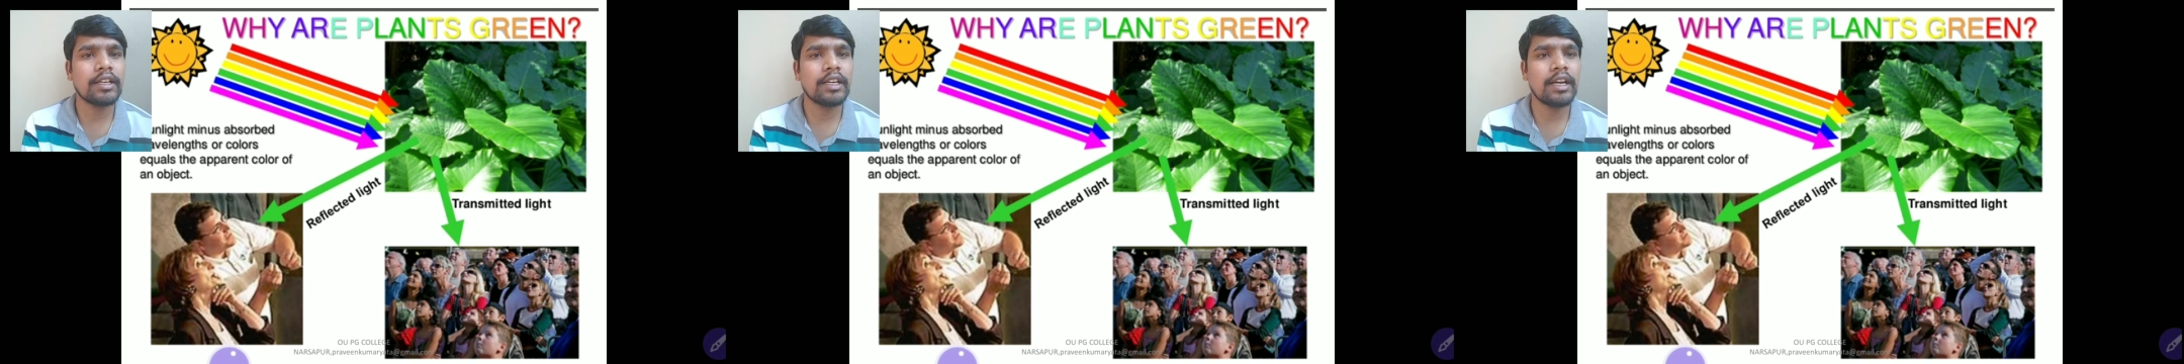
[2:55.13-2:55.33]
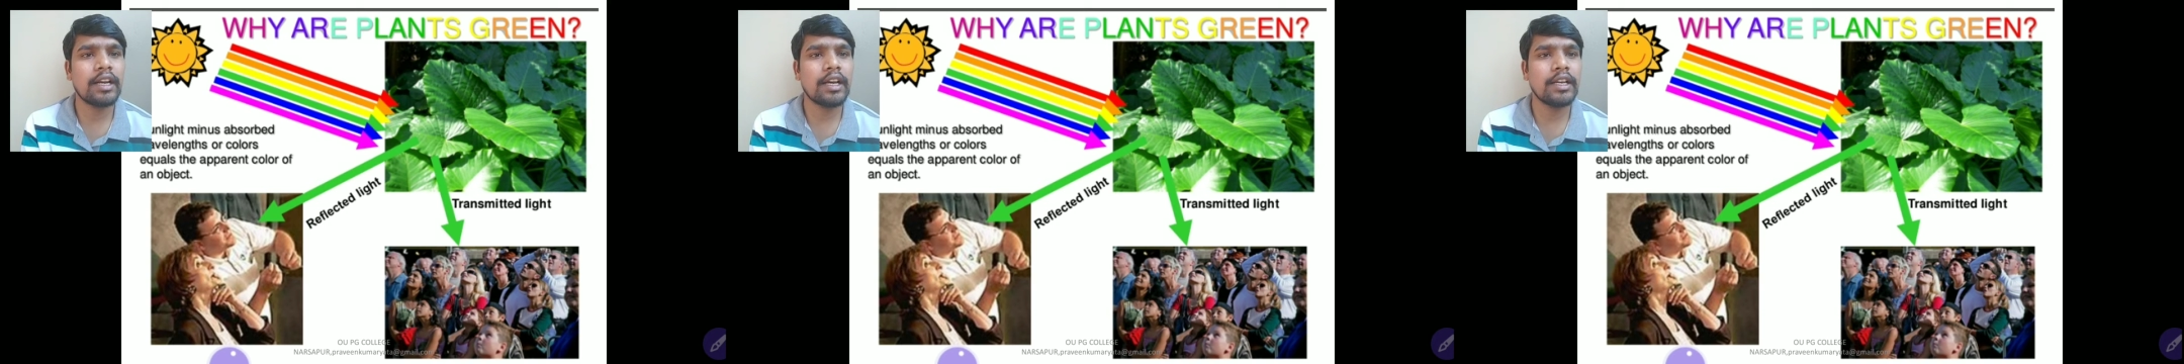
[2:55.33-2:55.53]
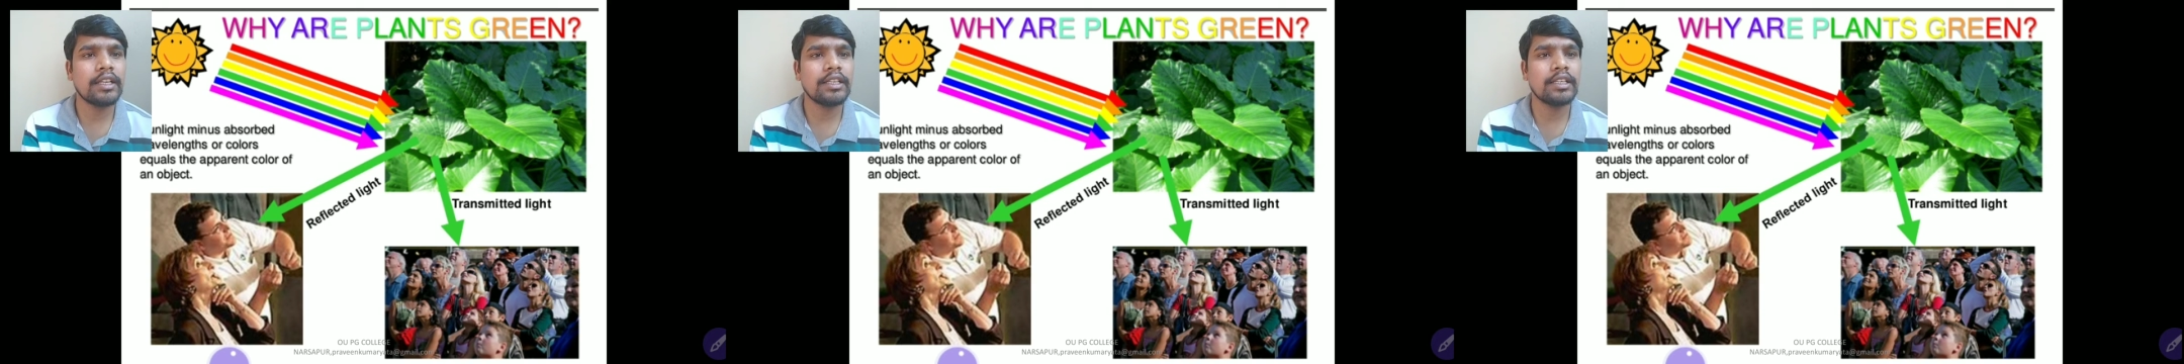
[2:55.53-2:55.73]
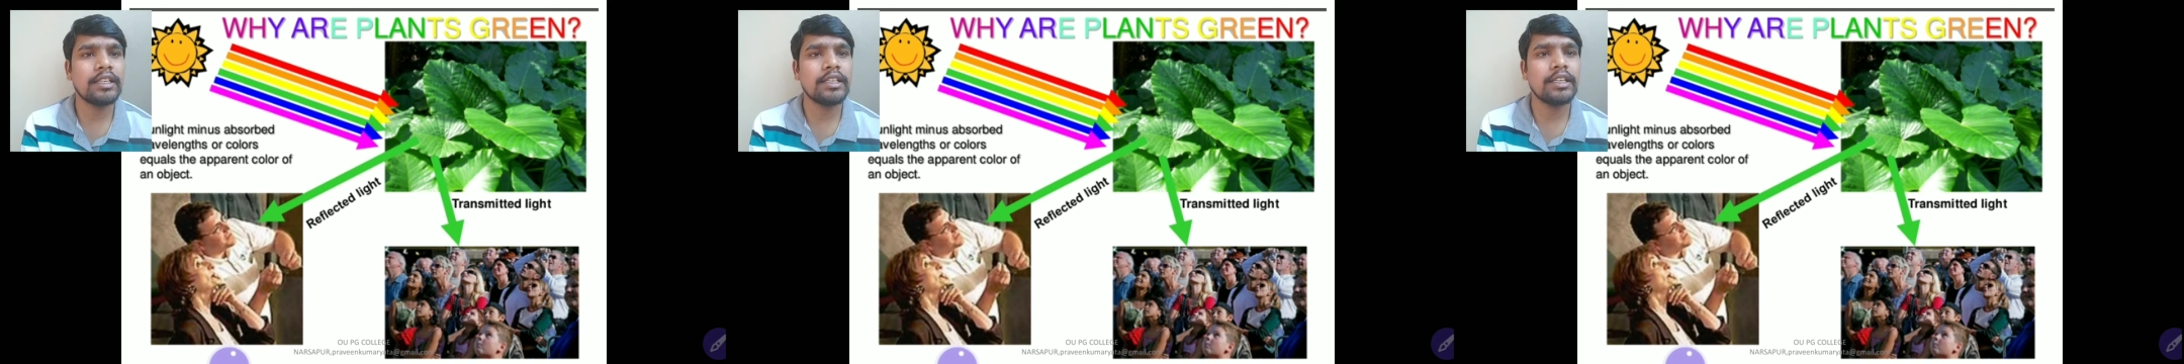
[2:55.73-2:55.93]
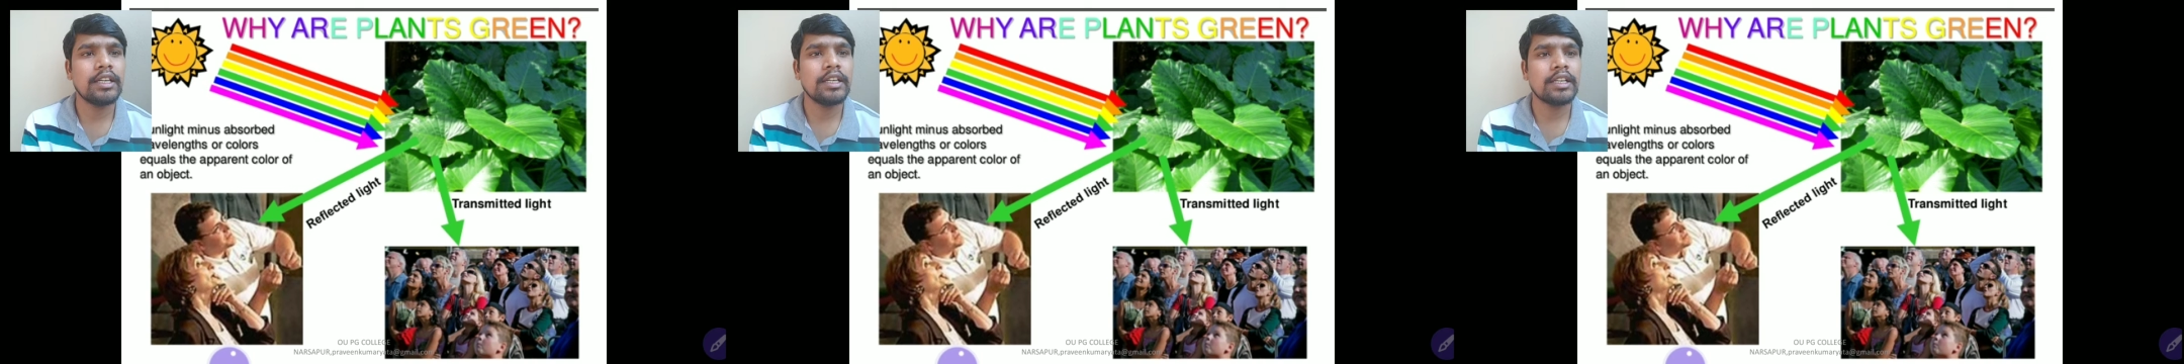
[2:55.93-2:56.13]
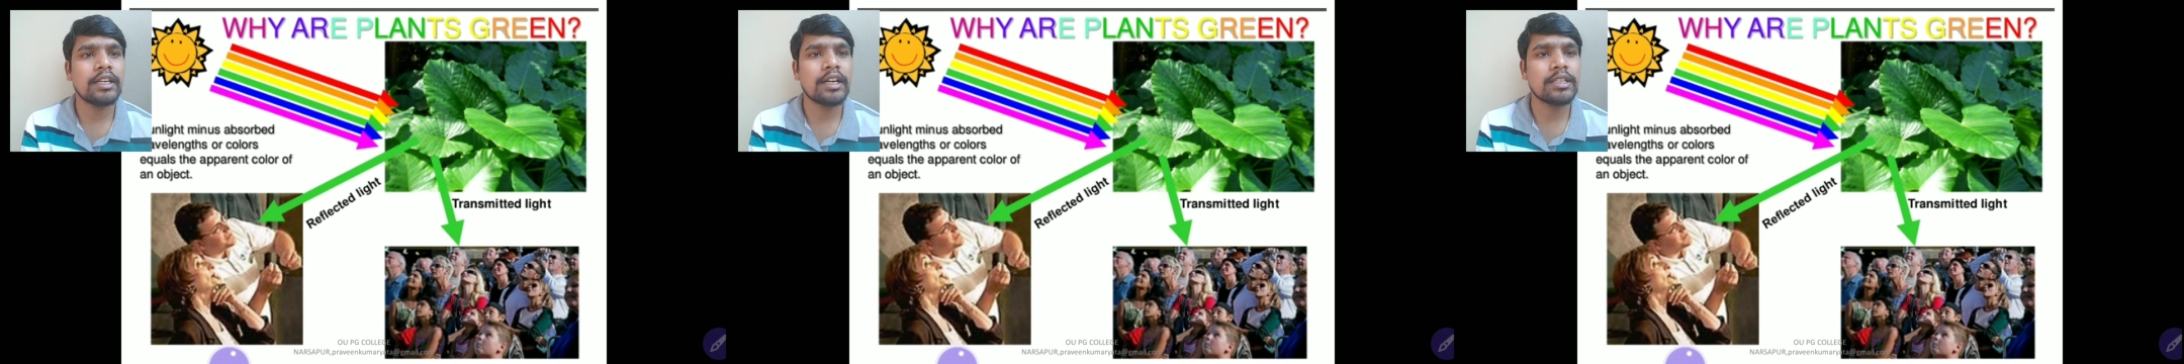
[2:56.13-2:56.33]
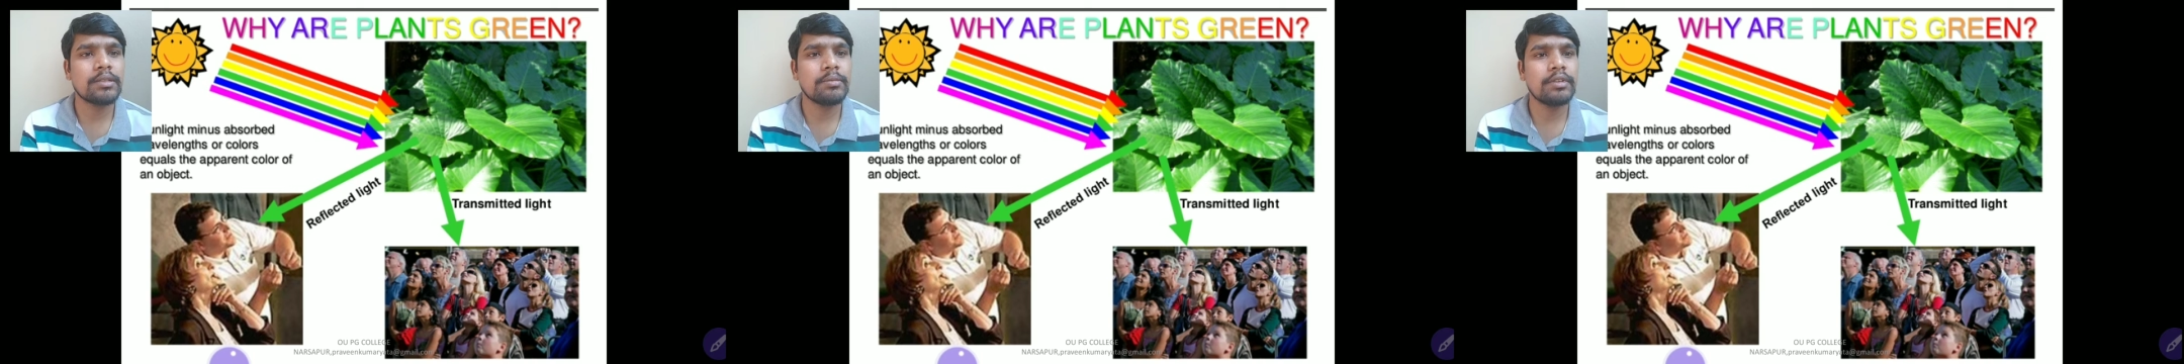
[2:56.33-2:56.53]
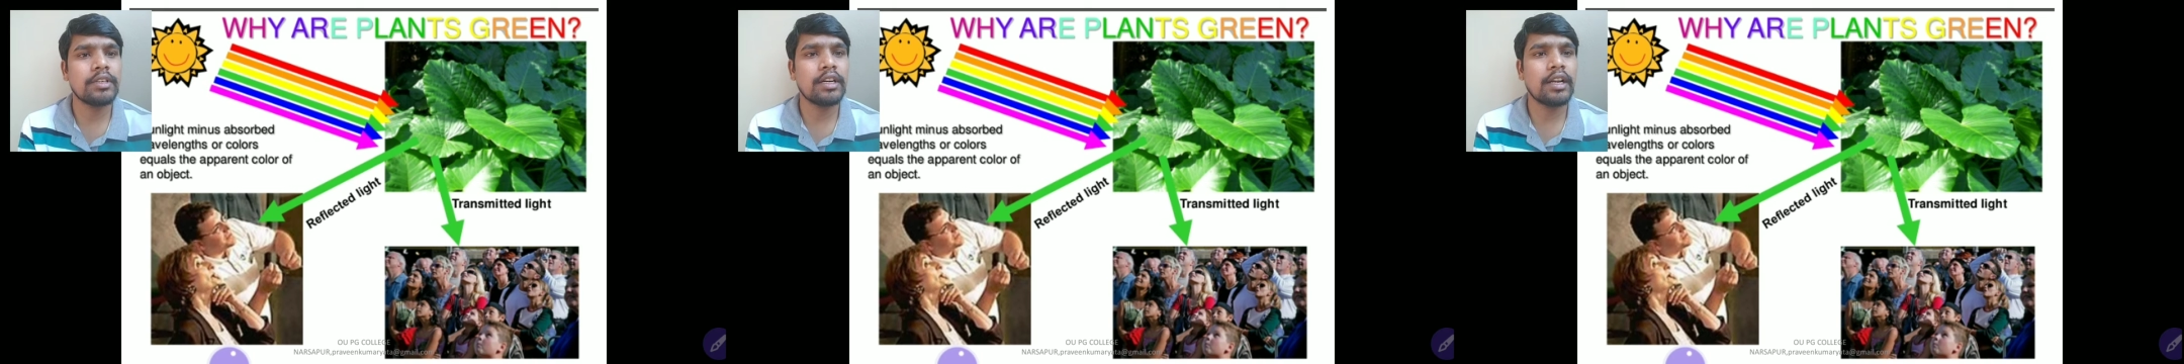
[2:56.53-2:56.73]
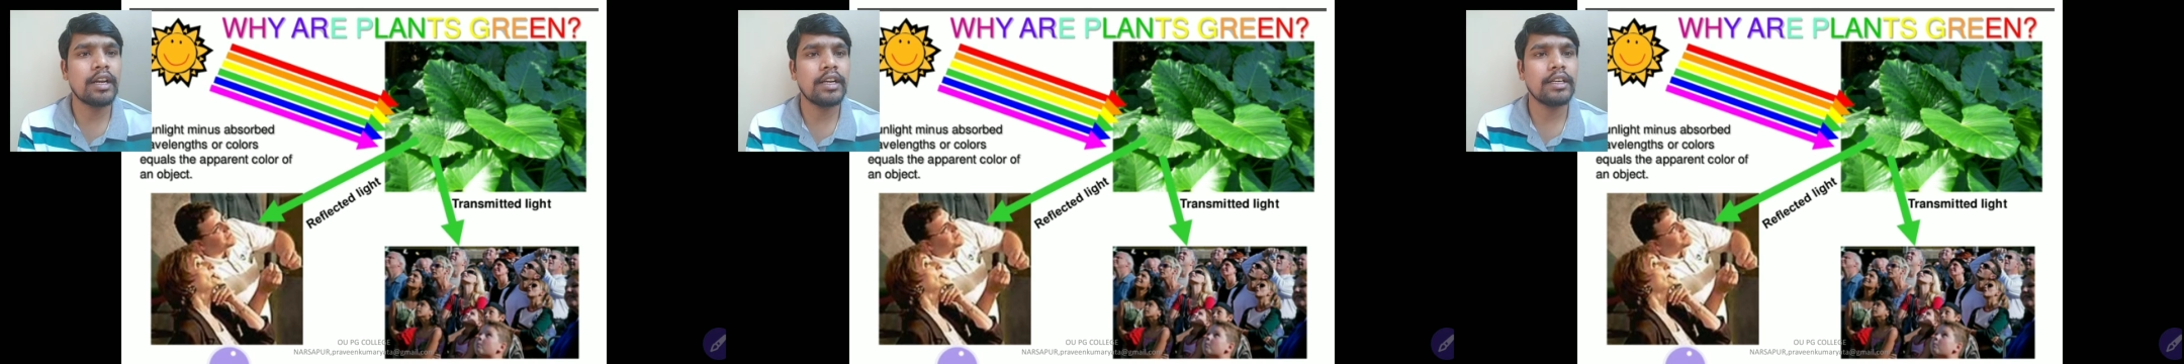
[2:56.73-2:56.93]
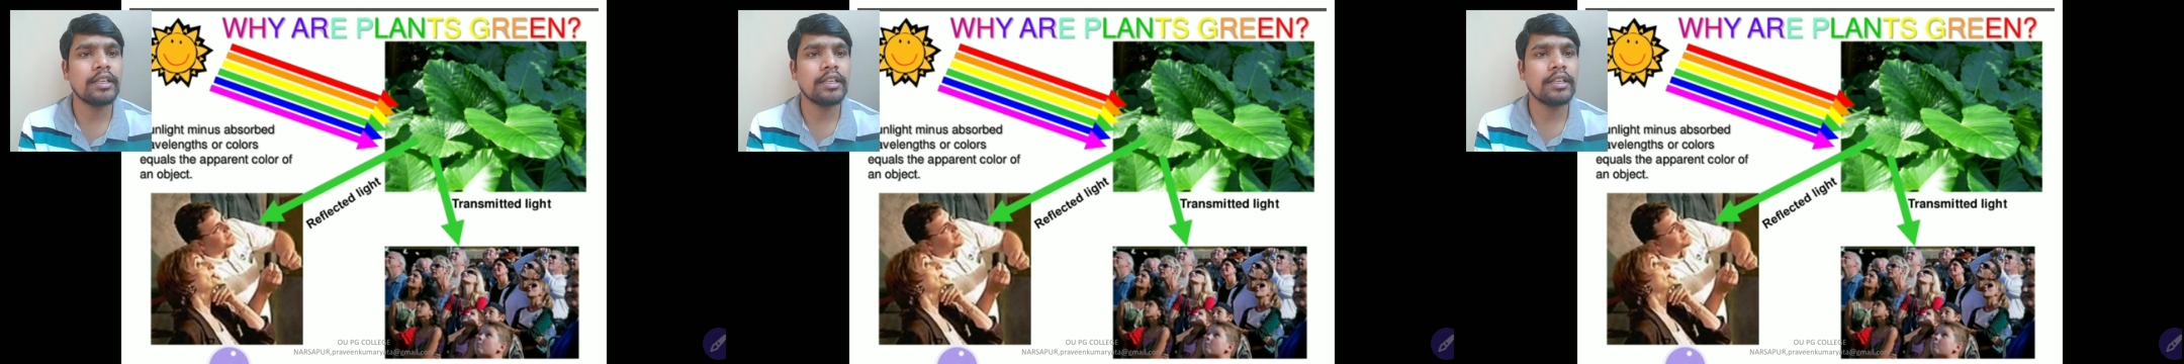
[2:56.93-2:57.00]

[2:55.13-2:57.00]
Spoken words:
light, transmitted light.